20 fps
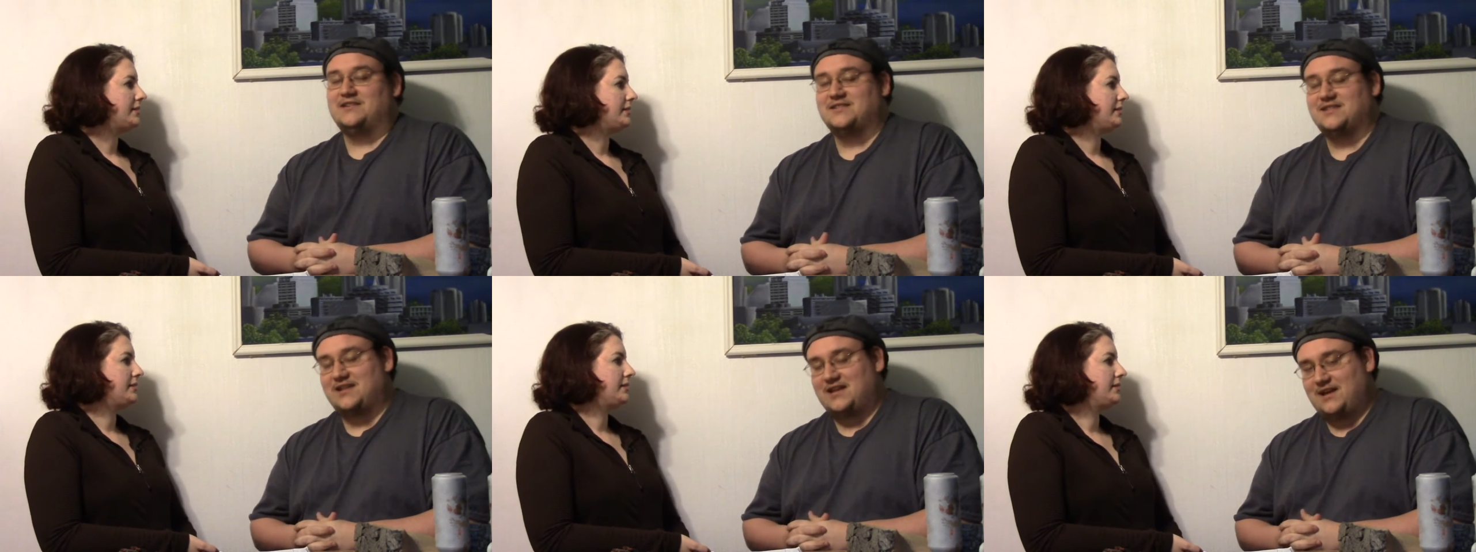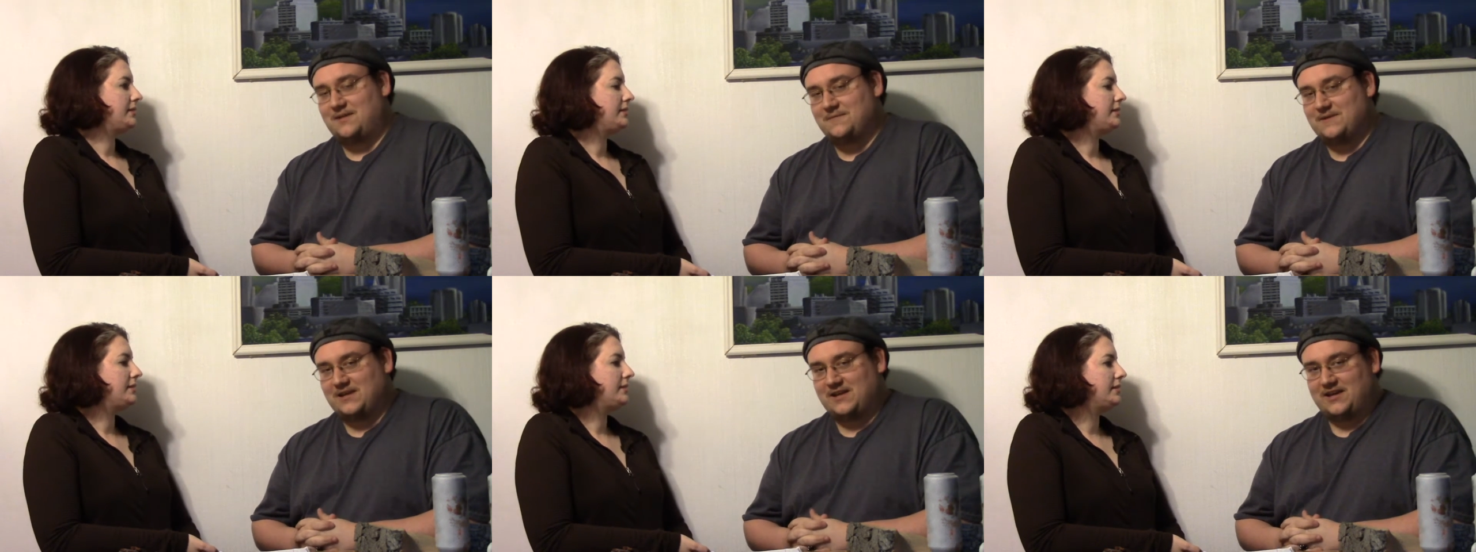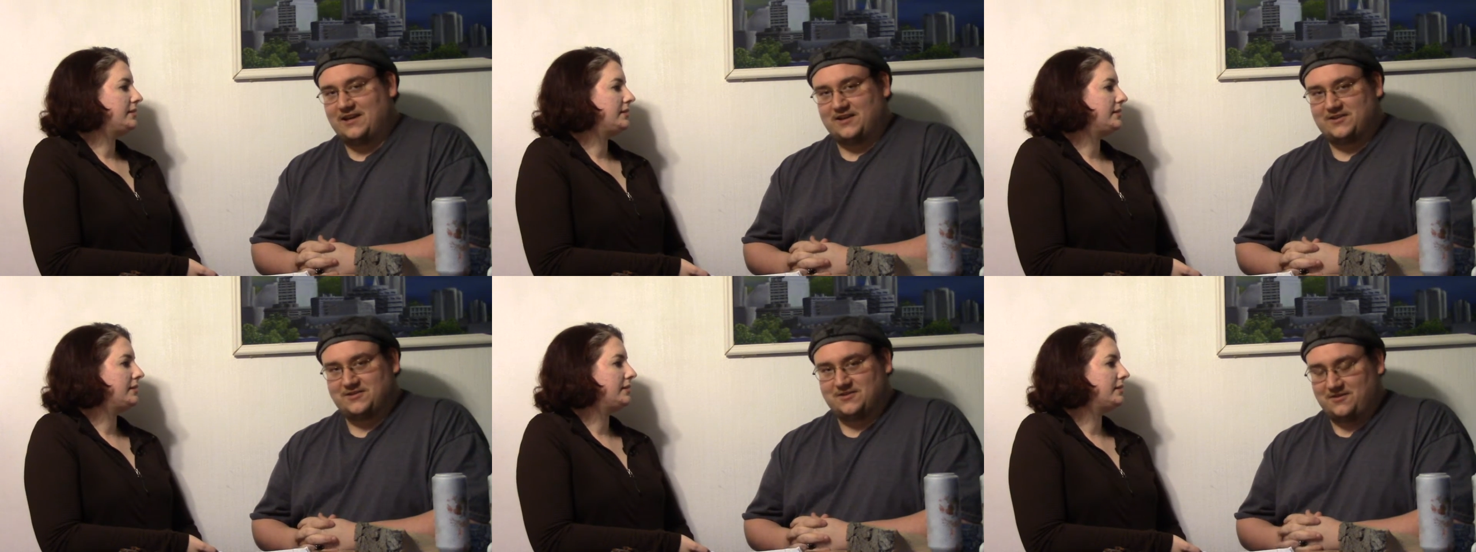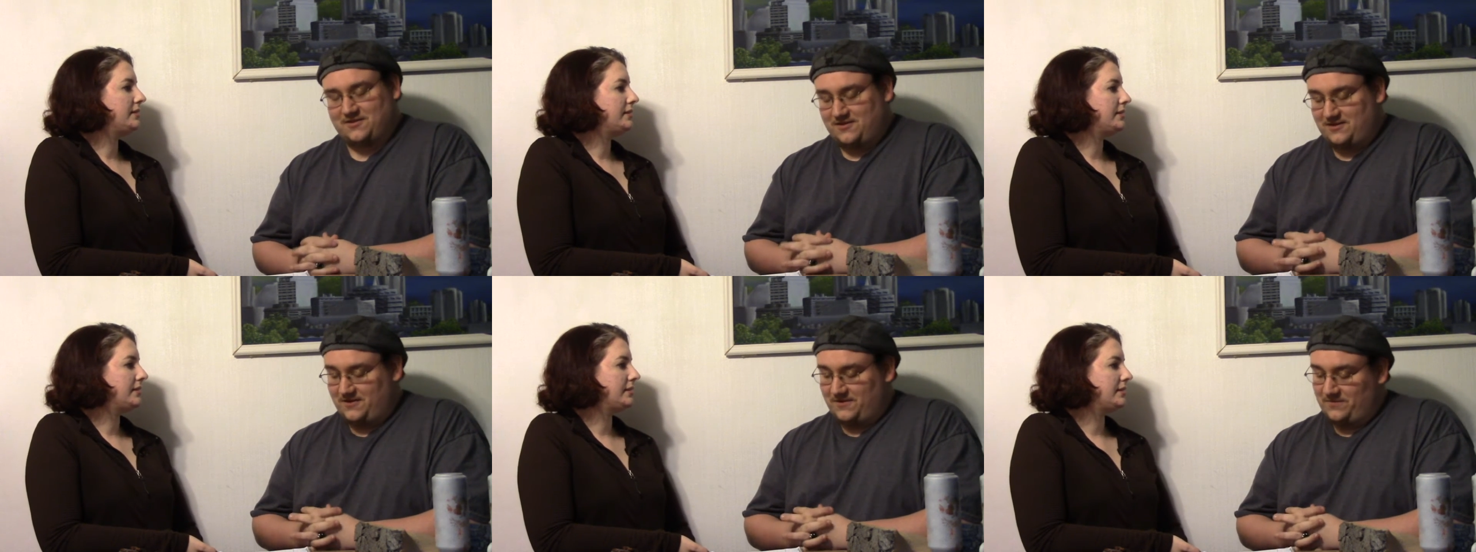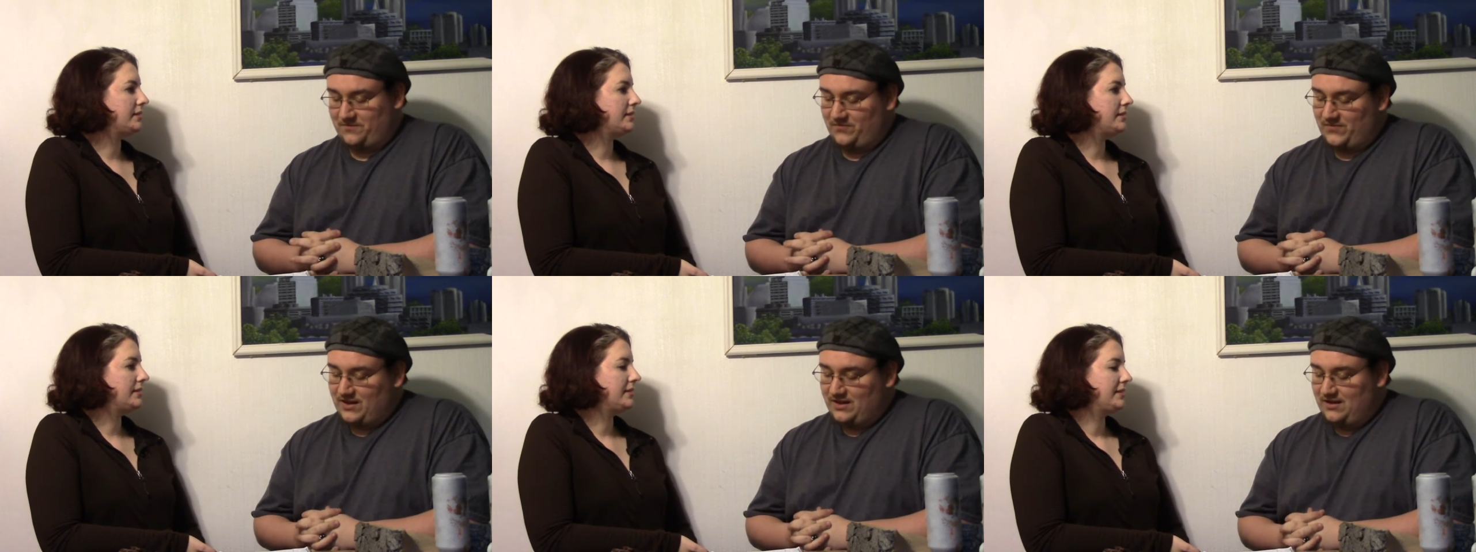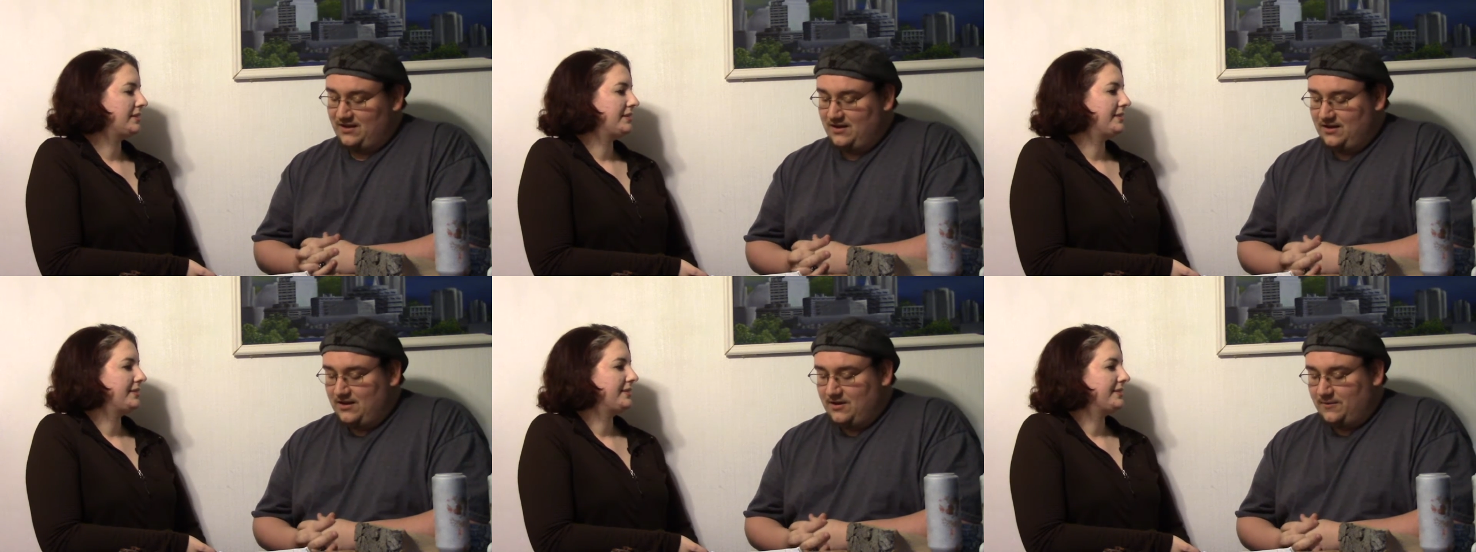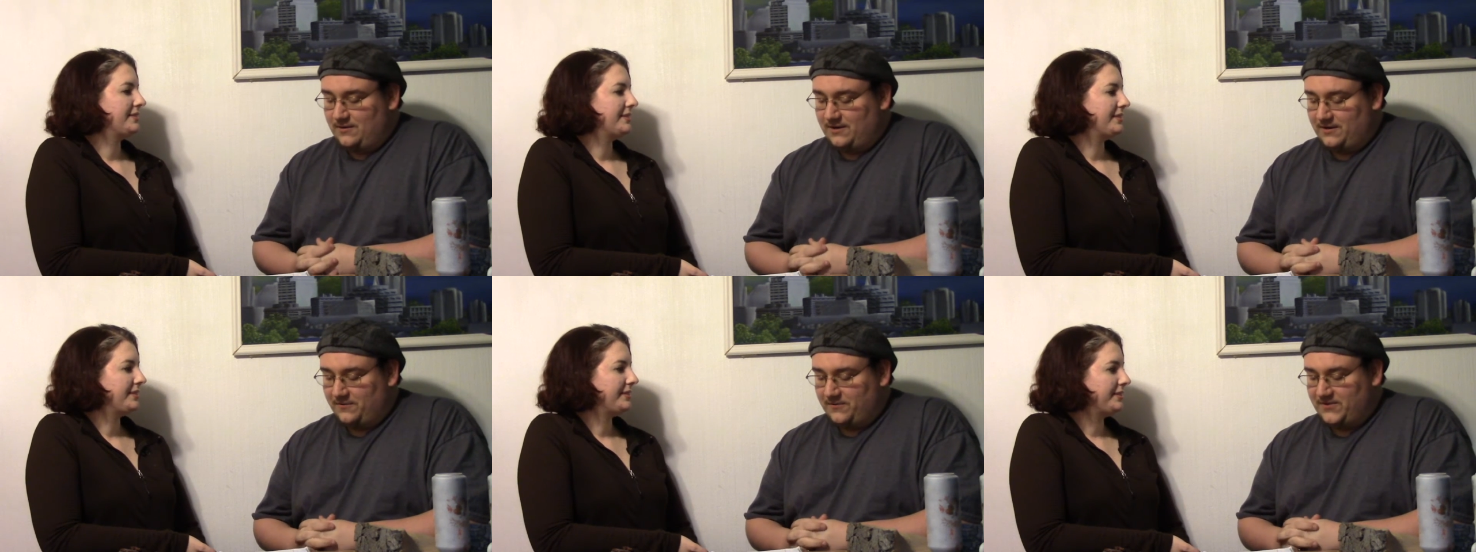Speaker 1: is the name of the Kickstarter.
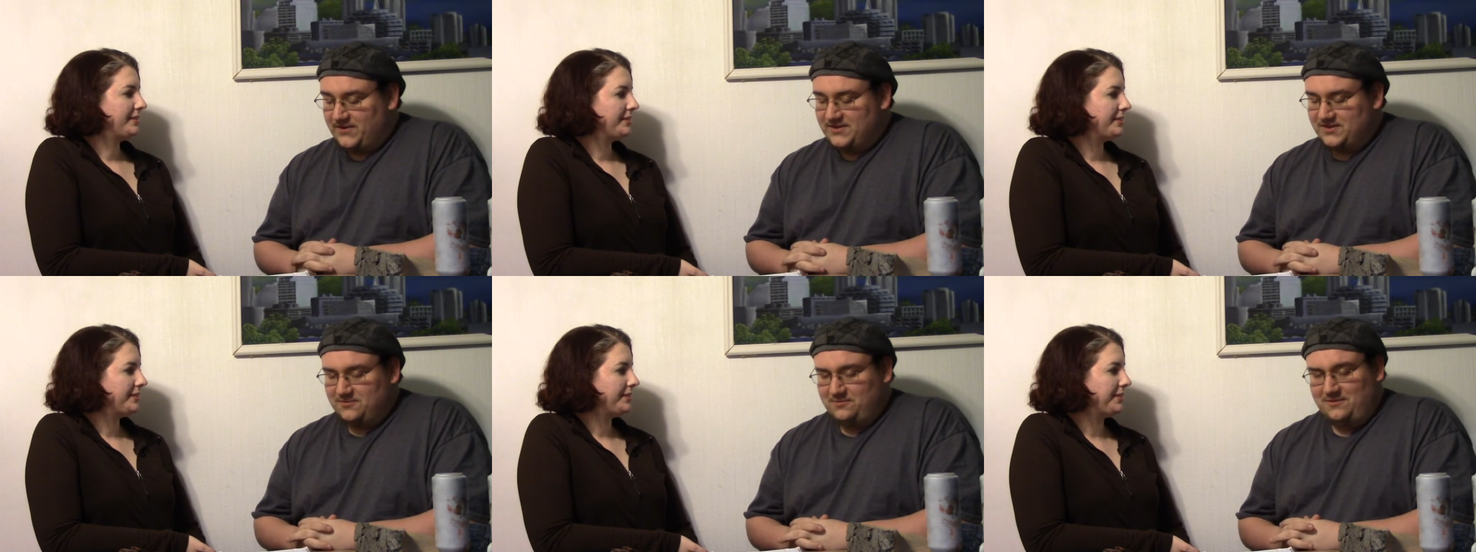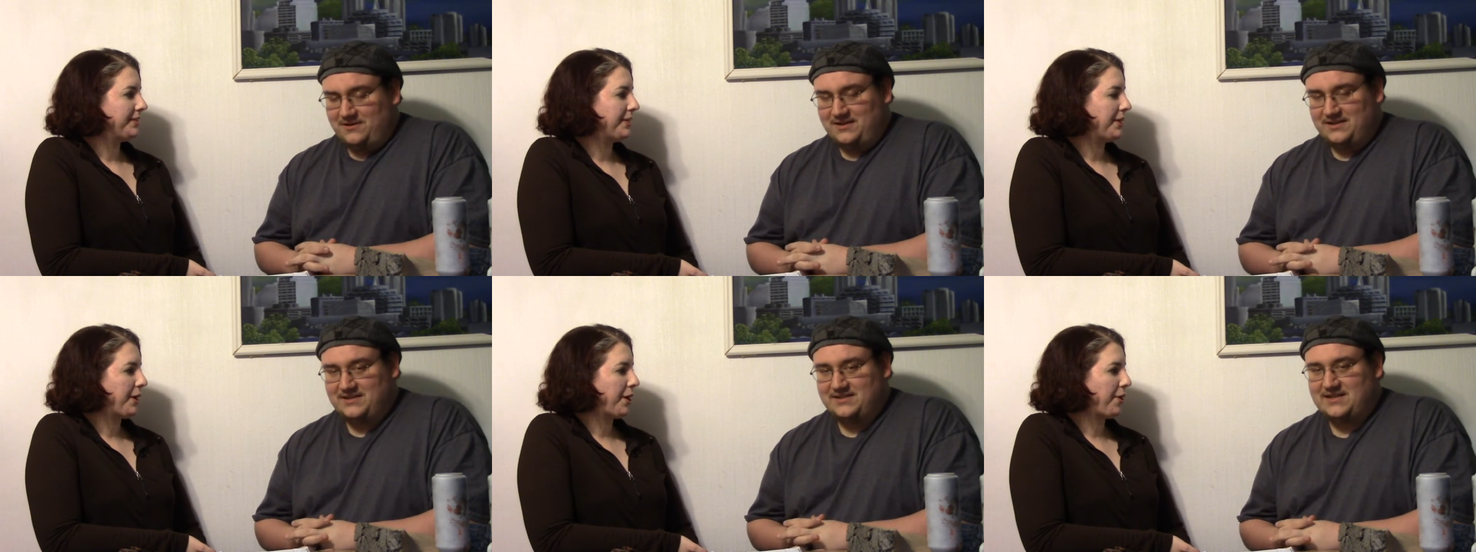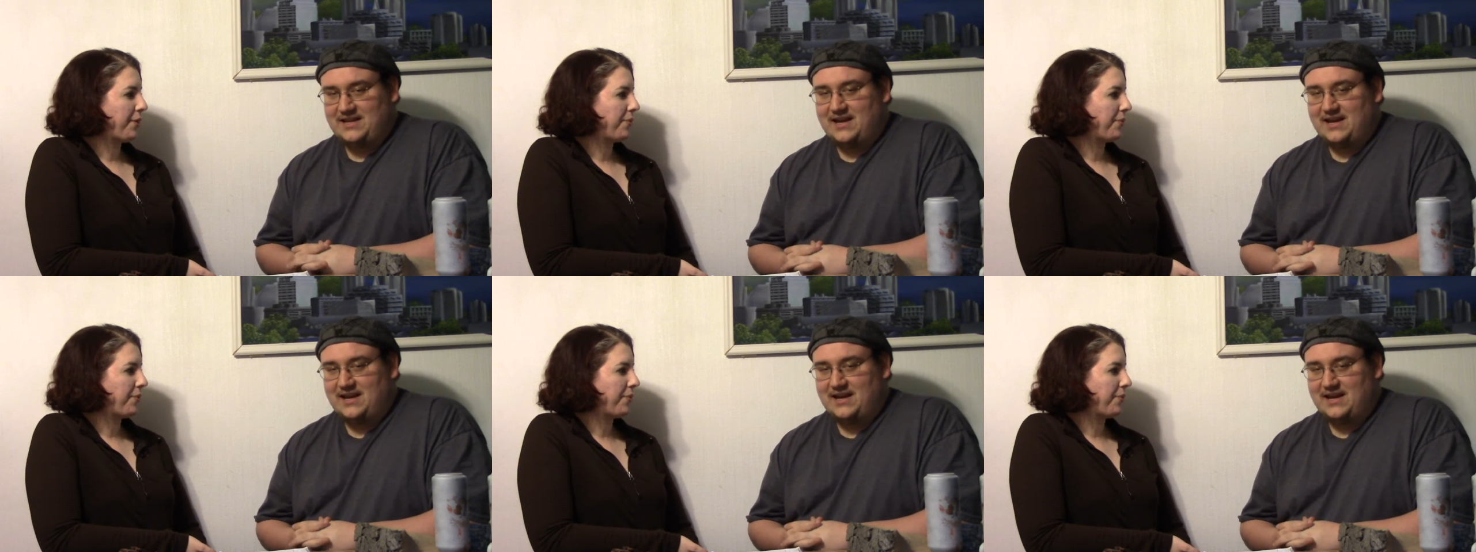Well, this one is